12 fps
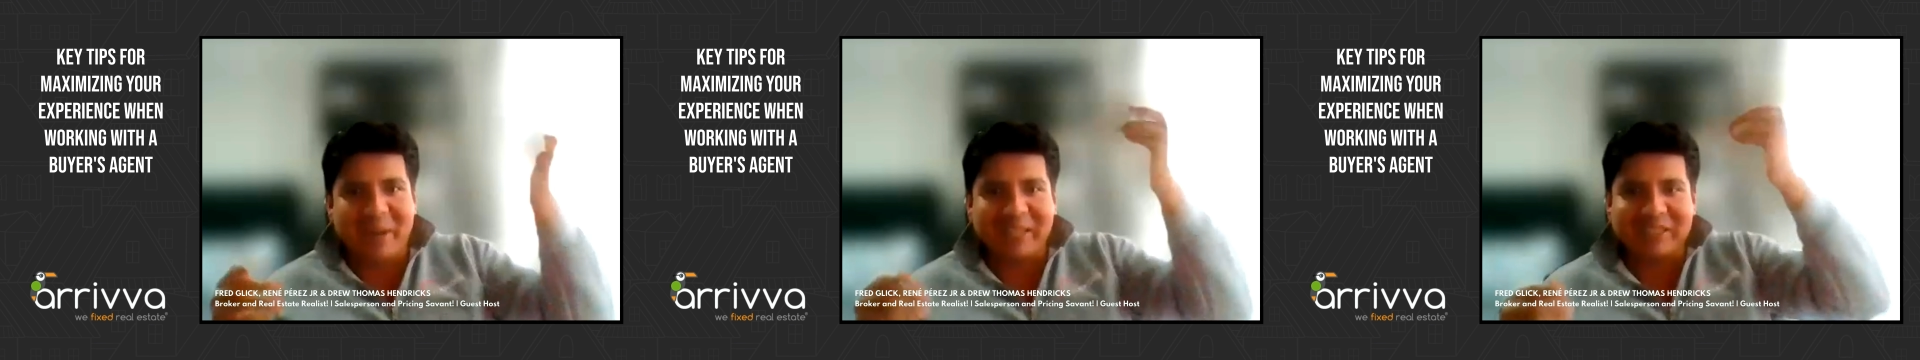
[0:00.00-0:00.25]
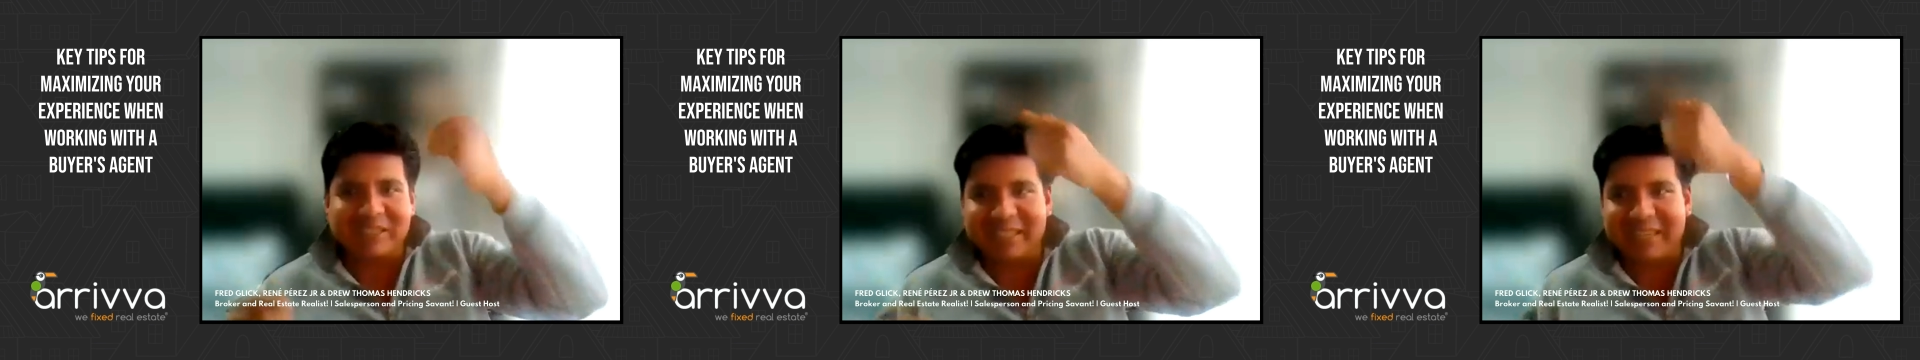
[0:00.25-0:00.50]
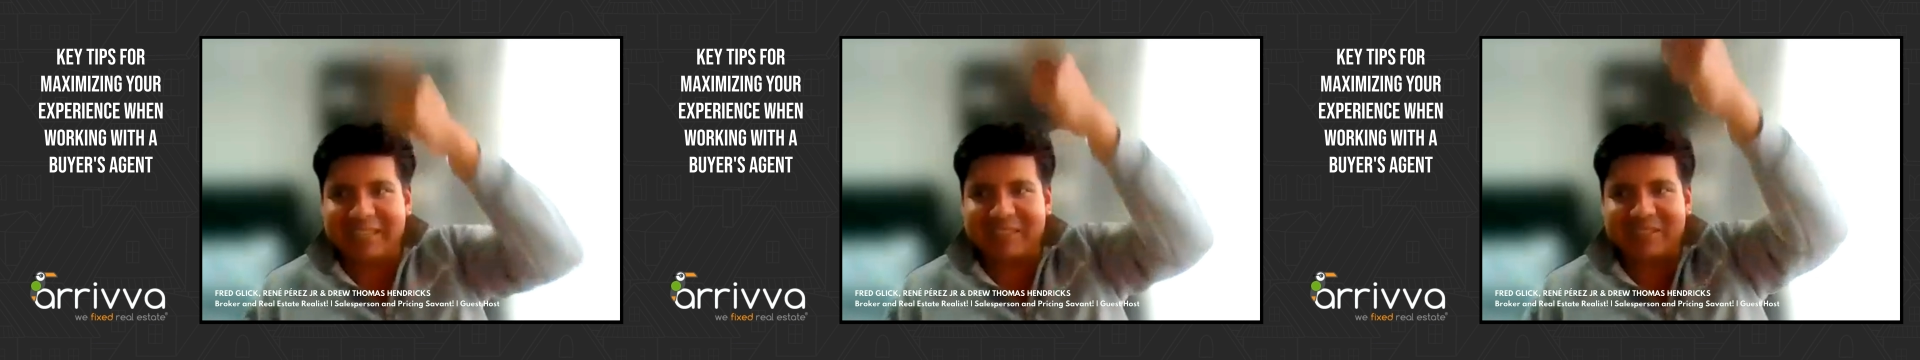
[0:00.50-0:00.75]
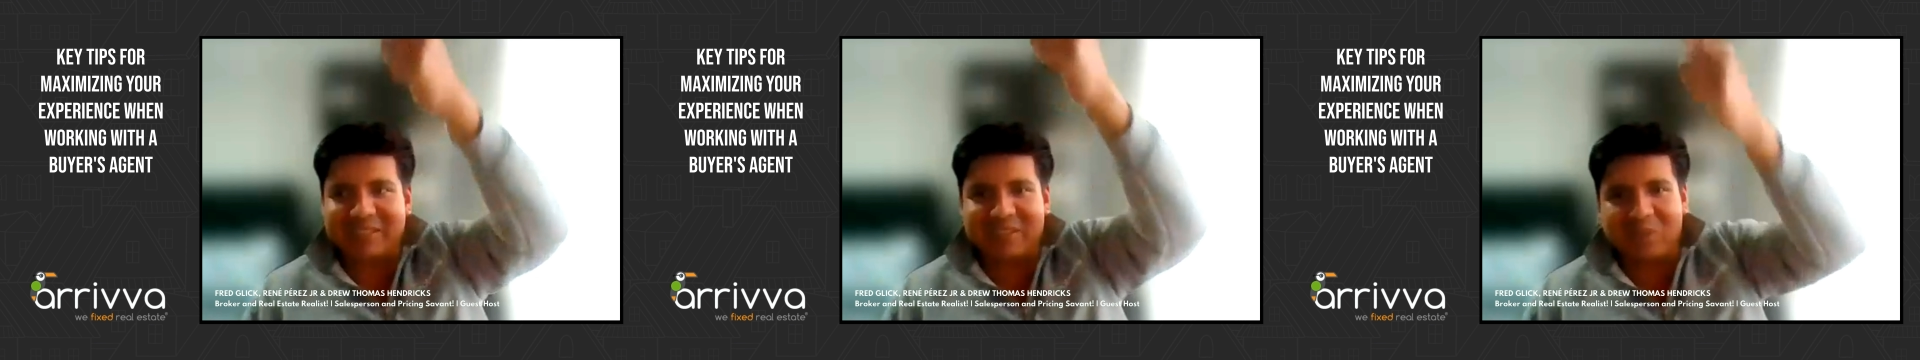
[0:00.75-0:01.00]
imagine they
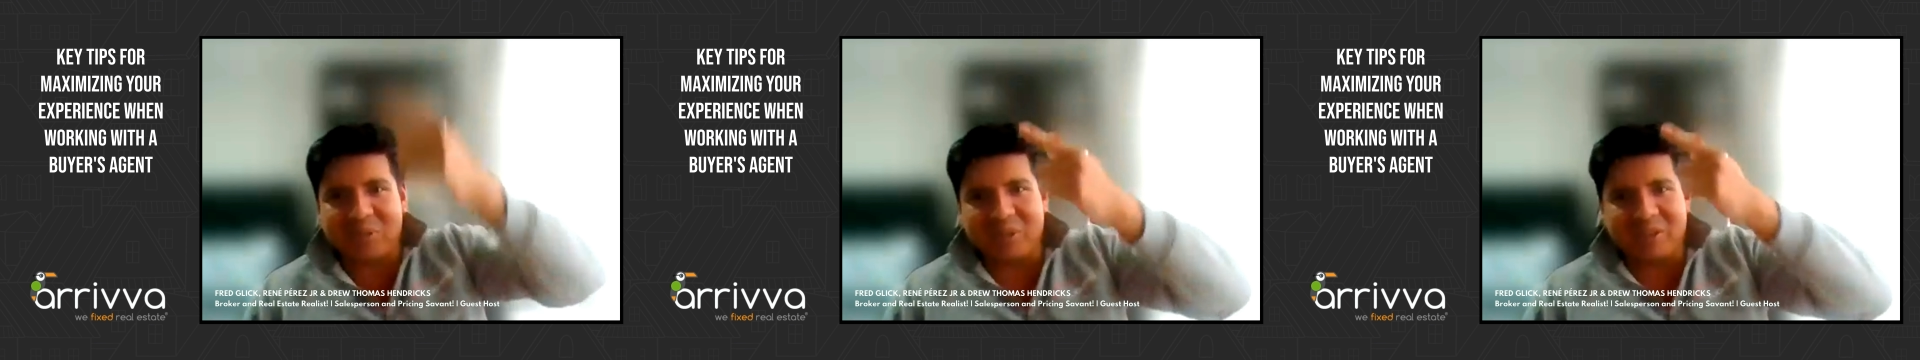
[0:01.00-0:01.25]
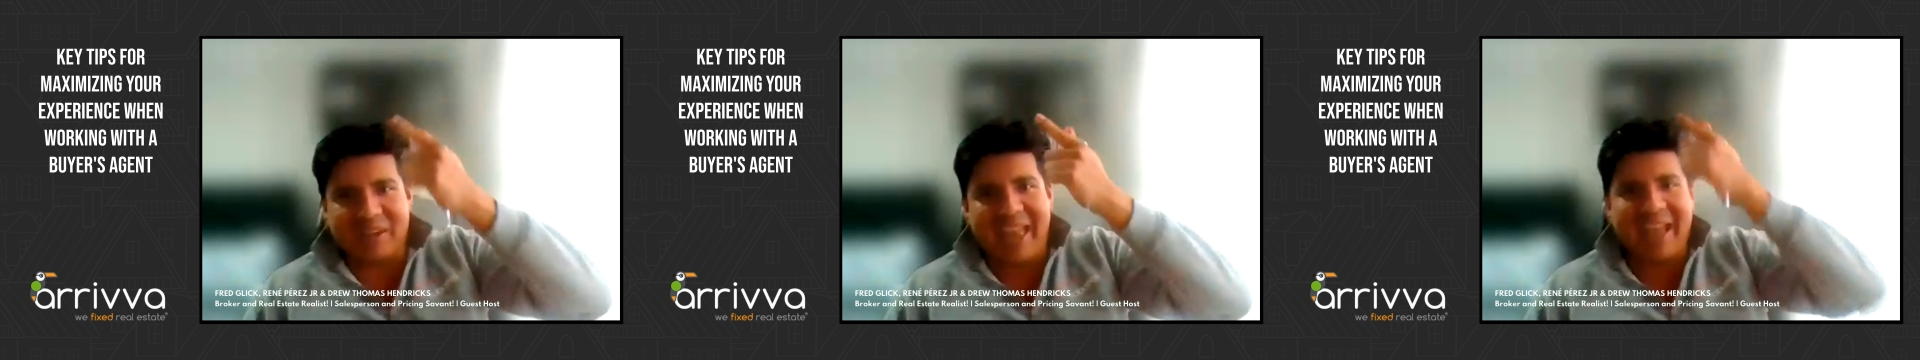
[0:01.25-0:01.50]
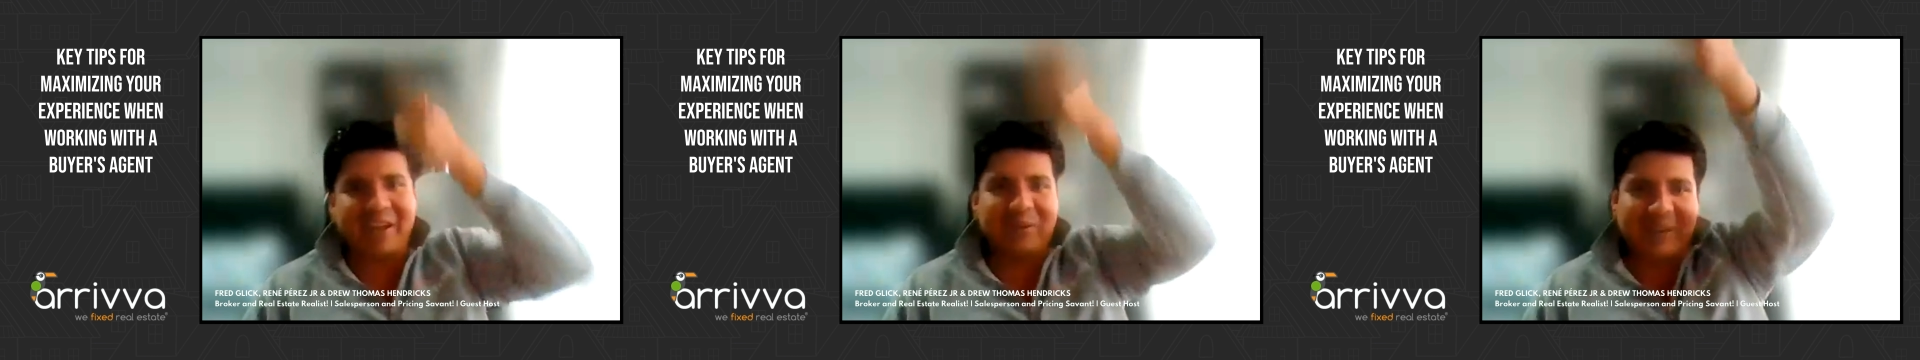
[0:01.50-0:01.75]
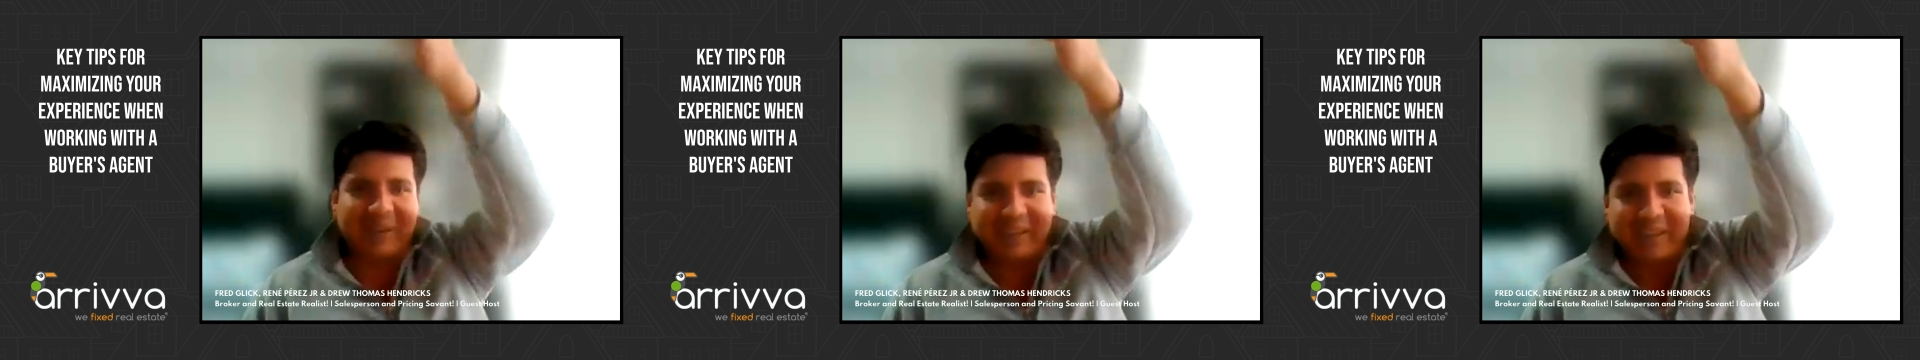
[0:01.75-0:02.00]
get to talk with an
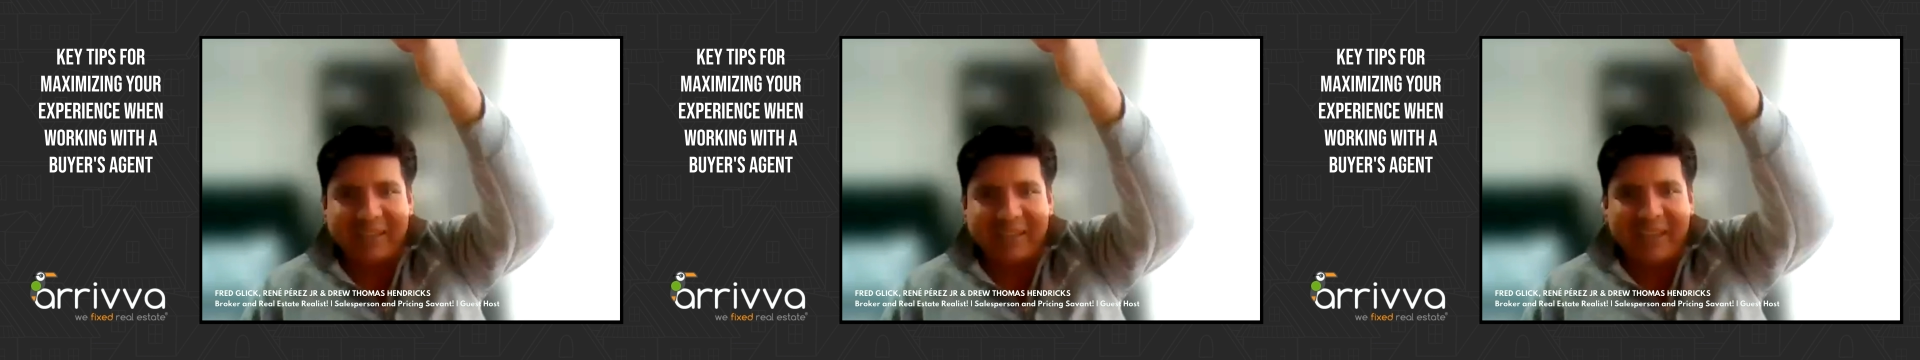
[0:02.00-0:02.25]
angry